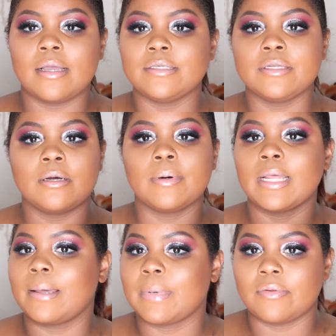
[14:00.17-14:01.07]
You know
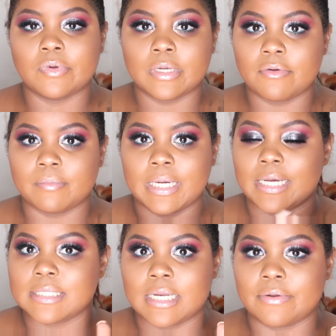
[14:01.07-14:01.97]
what? I'm not even gonna cover
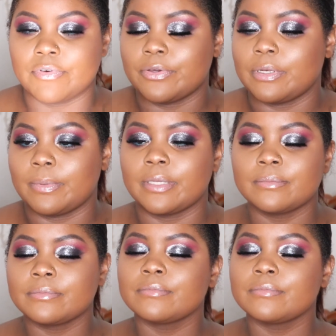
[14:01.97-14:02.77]
my eyes. I never do anyway.